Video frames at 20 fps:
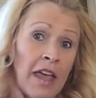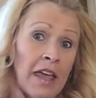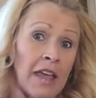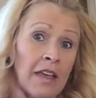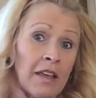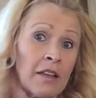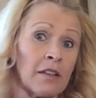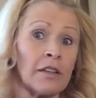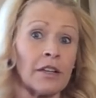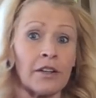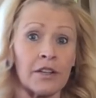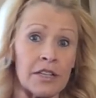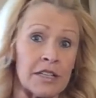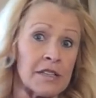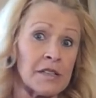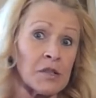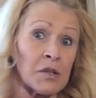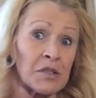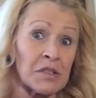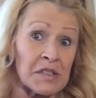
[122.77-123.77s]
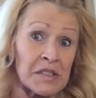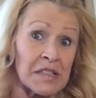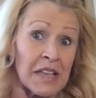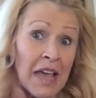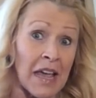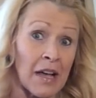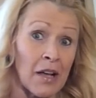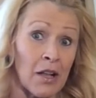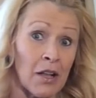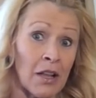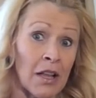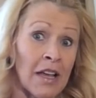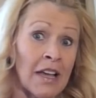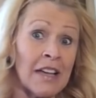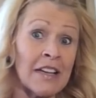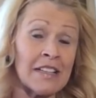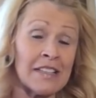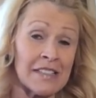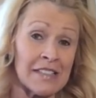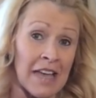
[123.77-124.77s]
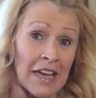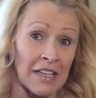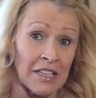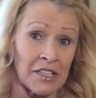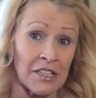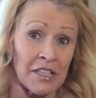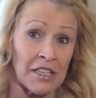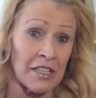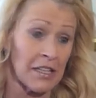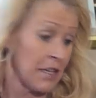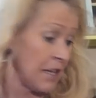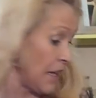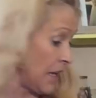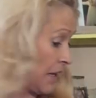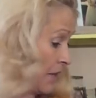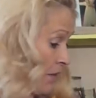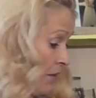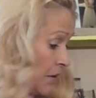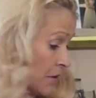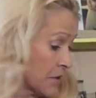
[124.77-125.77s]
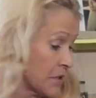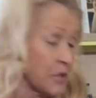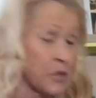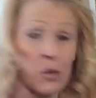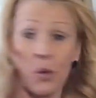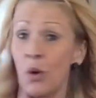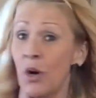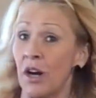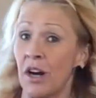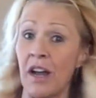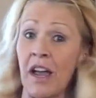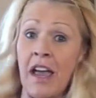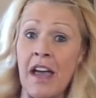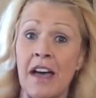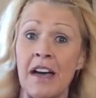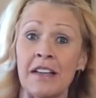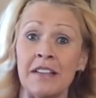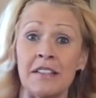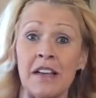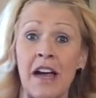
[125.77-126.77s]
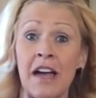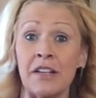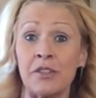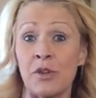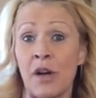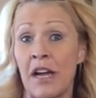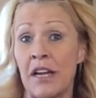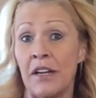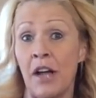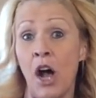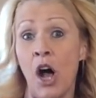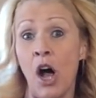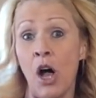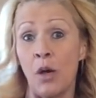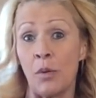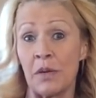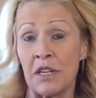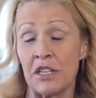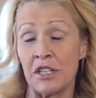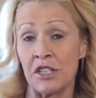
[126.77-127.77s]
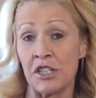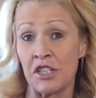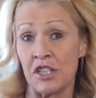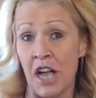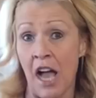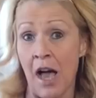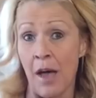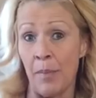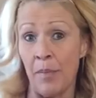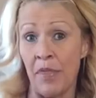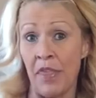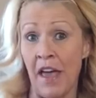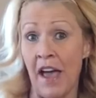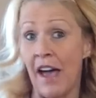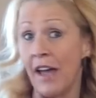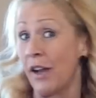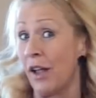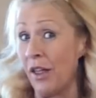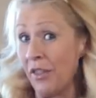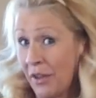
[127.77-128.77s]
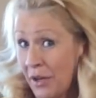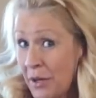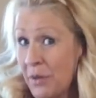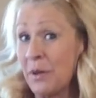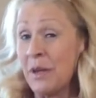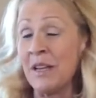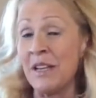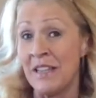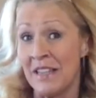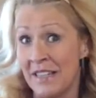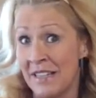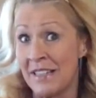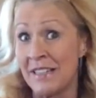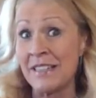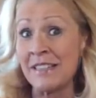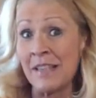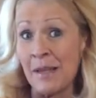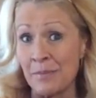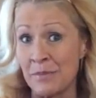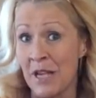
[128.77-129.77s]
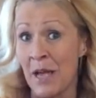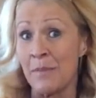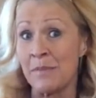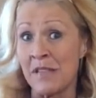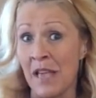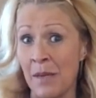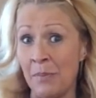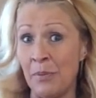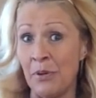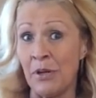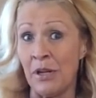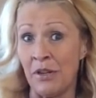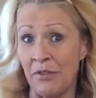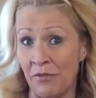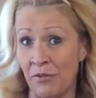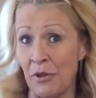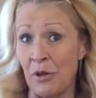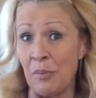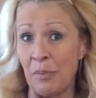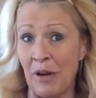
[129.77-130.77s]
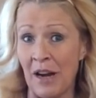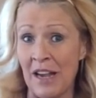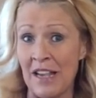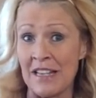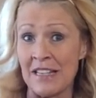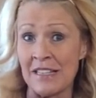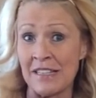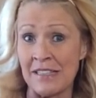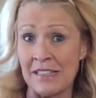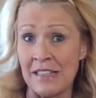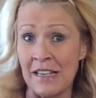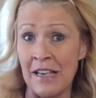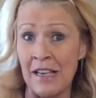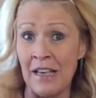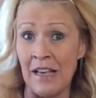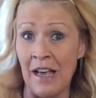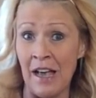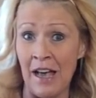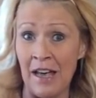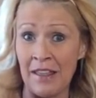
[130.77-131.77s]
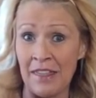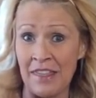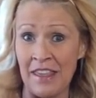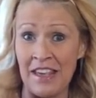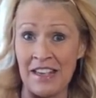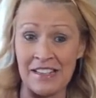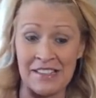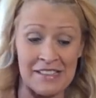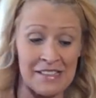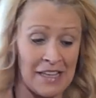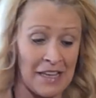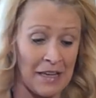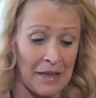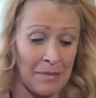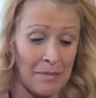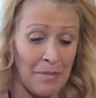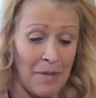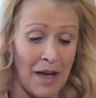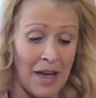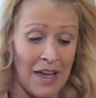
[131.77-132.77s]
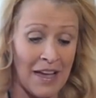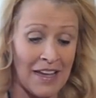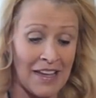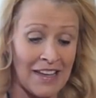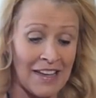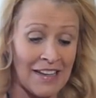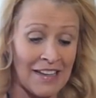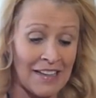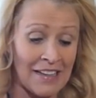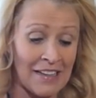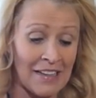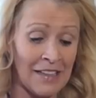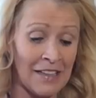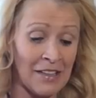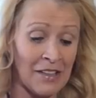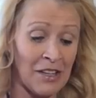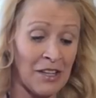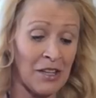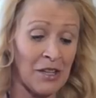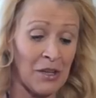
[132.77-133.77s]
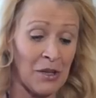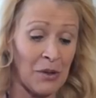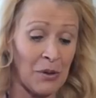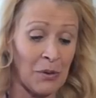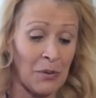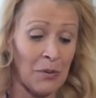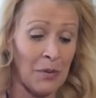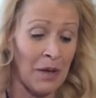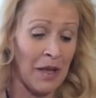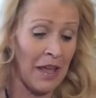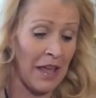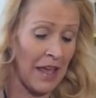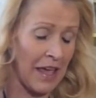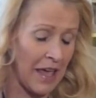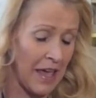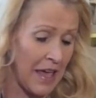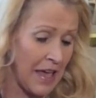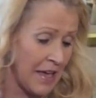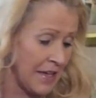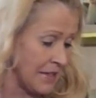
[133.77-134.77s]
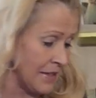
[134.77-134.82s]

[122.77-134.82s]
a clearance or sale section in their store, and I try to always shop that. Although sometimes I put full price things in my queue and